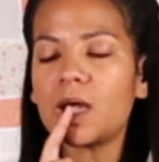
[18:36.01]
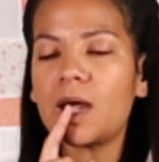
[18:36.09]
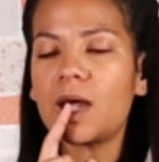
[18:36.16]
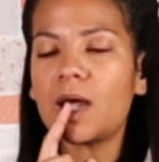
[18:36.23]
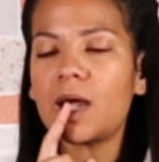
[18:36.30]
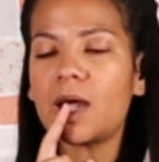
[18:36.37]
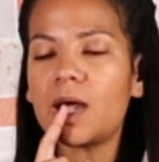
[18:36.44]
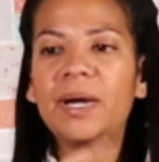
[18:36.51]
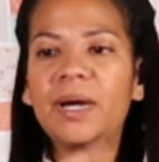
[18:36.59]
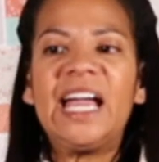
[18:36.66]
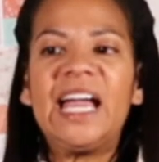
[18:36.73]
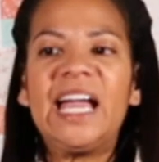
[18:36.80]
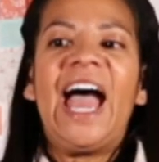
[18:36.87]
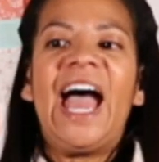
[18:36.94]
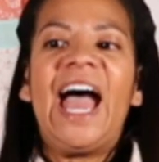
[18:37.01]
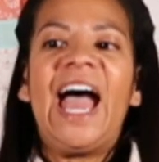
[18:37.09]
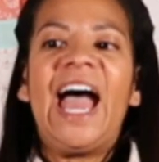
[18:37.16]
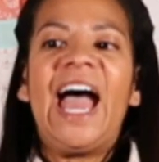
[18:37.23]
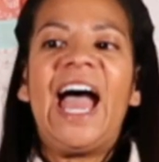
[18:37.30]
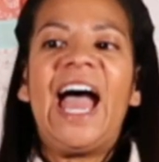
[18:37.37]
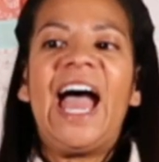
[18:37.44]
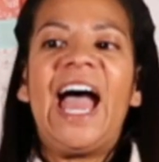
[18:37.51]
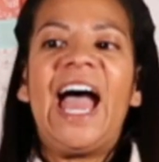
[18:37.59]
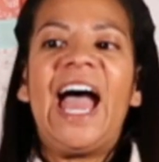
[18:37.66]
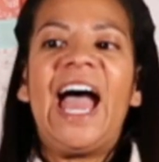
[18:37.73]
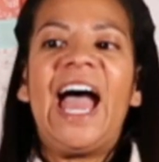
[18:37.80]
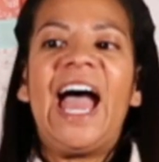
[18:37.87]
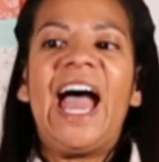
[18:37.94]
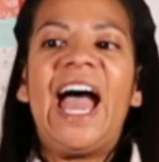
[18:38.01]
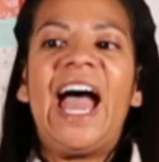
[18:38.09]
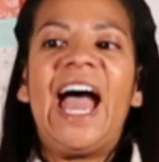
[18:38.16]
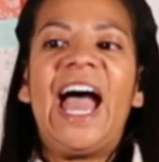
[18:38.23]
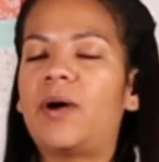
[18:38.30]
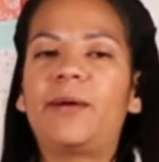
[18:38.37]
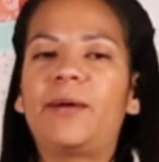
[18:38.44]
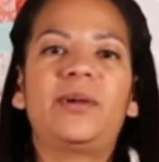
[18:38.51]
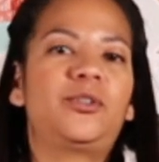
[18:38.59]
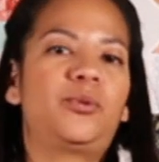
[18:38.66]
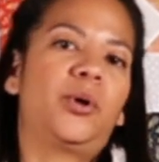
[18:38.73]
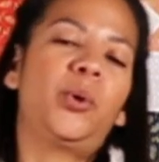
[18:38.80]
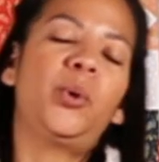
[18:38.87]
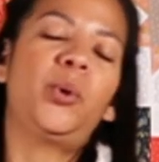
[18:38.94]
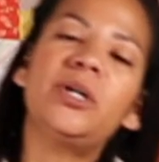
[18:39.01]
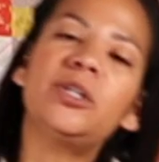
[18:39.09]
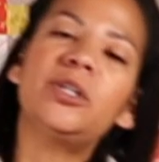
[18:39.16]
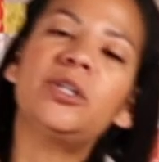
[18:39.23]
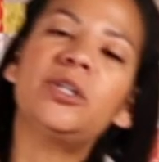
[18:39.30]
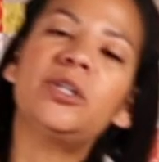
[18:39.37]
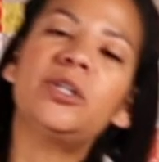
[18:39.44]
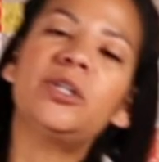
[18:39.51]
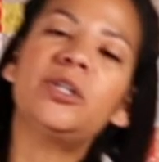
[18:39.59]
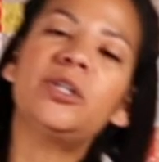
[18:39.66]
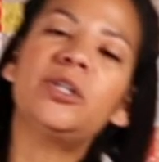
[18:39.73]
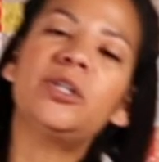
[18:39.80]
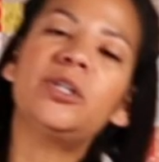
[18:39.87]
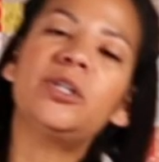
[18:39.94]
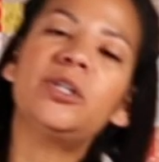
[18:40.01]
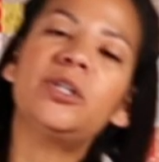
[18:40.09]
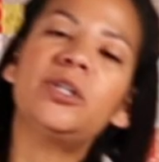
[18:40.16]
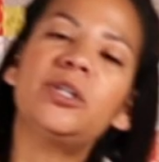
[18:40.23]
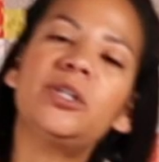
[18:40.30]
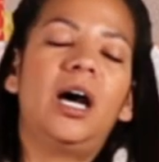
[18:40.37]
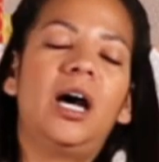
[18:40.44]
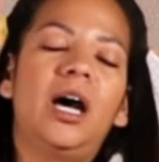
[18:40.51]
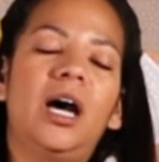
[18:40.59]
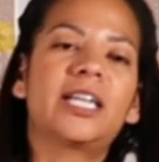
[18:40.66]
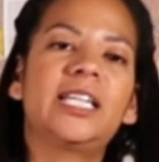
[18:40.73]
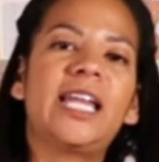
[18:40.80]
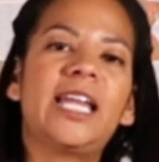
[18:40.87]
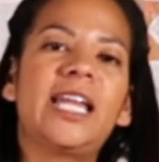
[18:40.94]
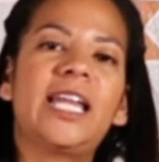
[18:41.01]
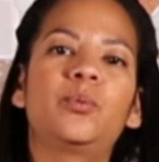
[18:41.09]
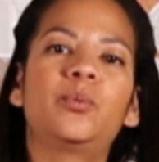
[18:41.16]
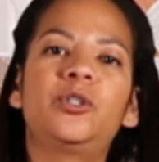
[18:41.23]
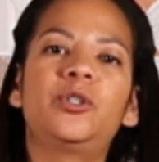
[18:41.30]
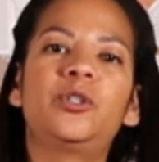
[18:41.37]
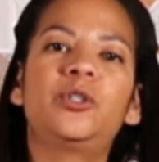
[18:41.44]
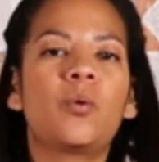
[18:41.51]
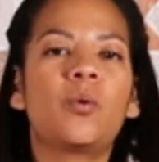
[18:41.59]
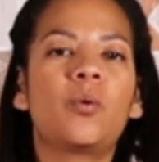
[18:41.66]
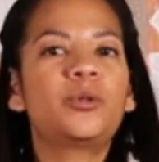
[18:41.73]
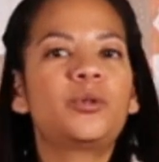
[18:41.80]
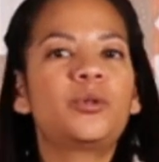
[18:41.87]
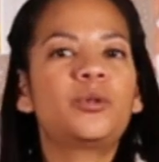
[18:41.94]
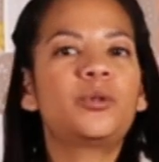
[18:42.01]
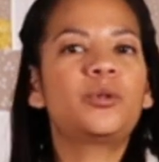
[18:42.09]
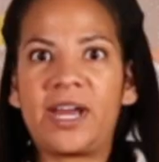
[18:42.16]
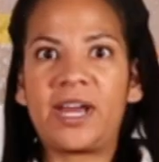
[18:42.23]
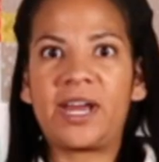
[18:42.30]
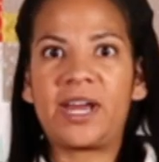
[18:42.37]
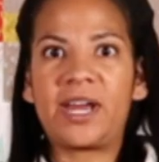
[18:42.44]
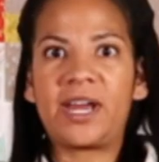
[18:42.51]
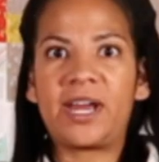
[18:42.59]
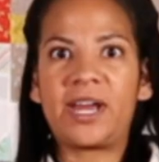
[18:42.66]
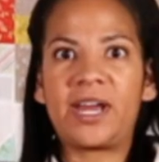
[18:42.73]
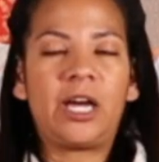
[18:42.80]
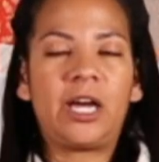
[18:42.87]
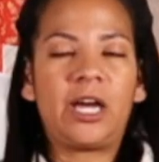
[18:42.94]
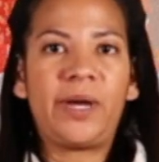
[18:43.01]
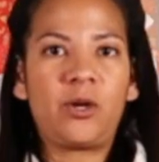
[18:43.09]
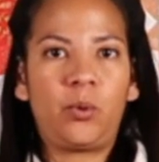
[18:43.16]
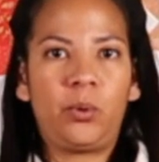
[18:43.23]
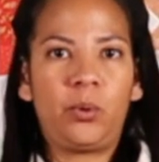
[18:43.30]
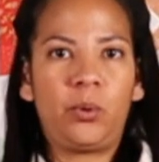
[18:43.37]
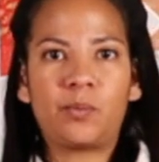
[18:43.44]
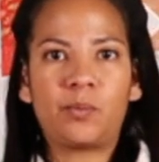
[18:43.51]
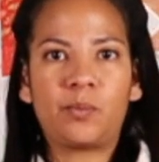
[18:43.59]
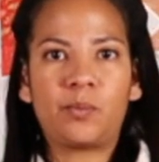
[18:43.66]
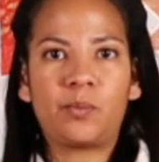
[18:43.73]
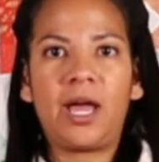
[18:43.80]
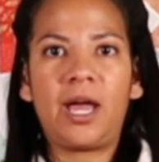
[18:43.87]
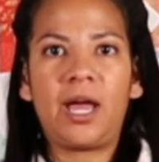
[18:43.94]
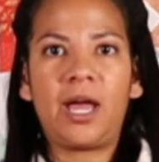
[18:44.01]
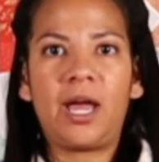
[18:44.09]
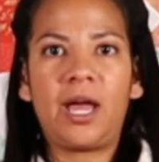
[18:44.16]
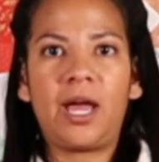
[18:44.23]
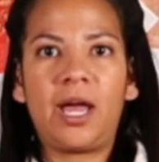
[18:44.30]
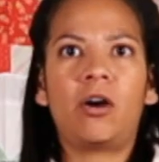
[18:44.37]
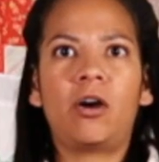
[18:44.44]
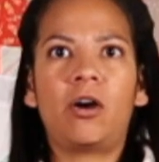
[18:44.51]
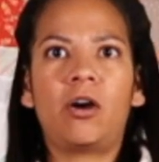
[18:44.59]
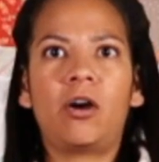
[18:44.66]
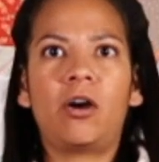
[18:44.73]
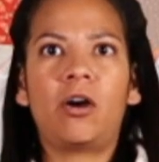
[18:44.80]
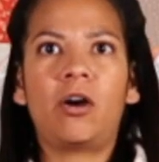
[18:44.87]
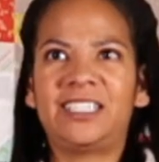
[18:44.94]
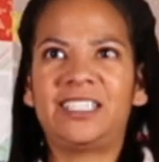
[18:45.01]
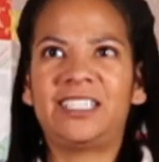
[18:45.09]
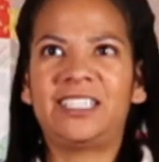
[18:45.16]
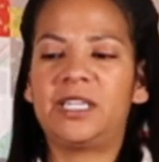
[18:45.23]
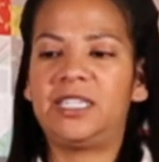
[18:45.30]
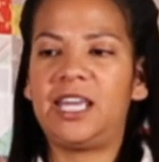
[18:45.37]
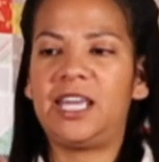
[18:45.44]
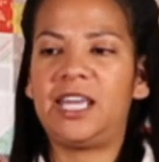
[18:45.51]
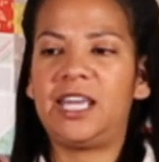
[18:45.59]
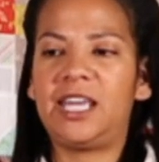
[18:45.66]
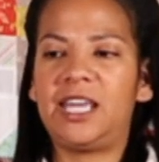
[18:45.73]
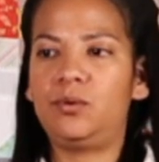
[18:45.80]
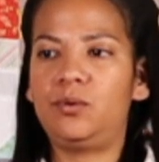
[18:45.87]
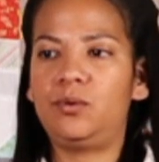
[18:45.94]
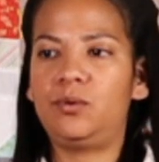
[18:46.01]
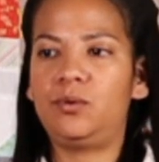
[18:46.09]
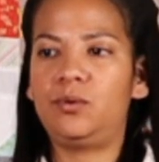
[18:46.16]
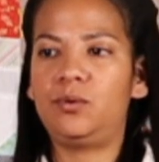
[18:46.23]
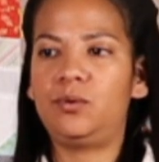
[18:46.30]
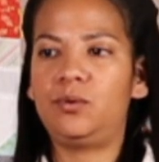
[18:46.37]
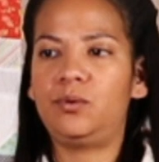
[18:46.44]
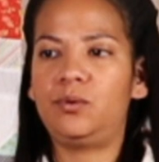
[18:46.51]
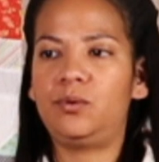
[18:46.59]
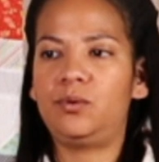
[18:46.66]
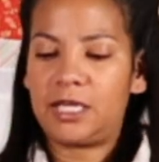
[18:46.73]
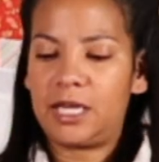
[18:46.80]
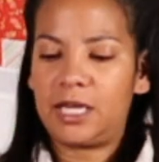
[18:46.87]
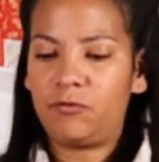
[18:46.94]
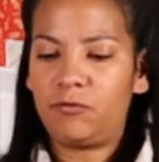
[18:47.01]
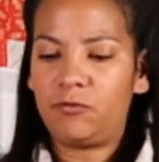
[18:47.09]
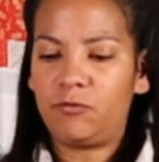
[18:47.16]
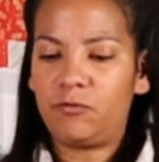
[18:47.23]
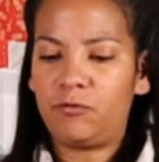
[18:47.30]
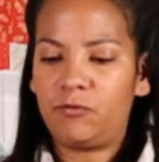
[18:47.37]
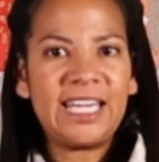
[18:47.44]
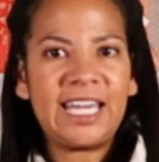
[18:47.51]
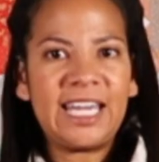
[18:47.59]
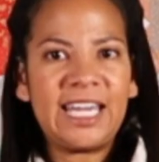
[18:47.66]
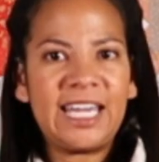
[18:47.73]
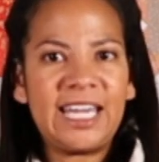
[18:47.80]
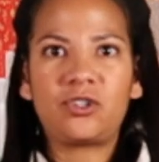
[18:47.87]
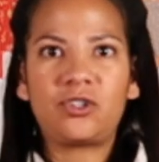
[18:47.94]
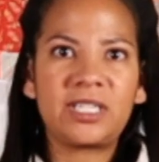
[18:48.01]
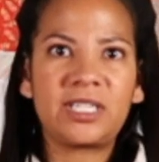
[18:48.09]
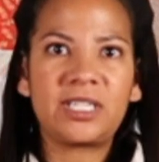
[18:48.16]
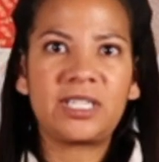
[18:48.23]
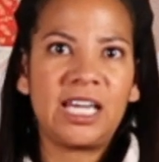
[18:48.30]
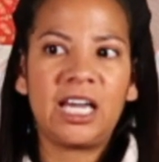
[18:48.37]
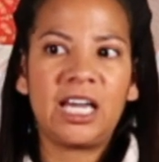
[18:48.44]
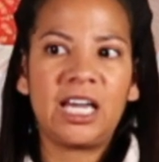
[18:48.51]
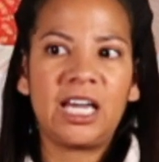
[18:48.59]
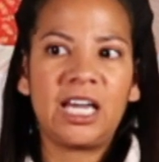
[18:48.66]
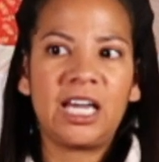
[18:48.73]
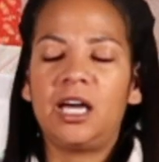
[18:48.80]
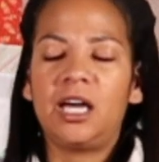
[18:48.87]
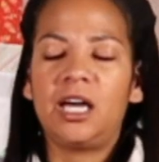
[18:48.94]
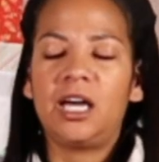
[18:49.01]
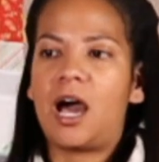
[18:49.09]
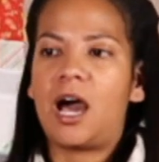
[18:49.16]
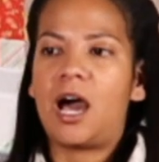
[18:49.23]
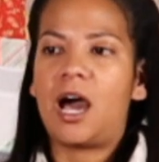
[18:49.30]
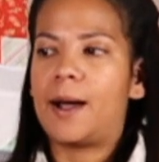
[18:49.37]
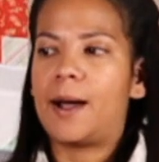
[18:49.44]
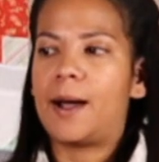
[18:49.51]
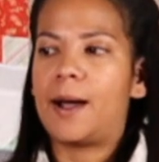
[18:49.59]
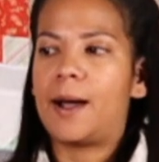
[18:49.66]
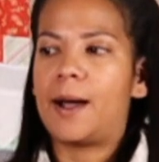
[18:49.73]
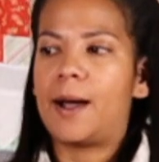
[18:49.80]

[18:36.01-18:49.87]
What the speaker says: After that, I went to a quilt coat class, which was great. It was held by Quilt Smart, and they are fantastic because they use this really interesting I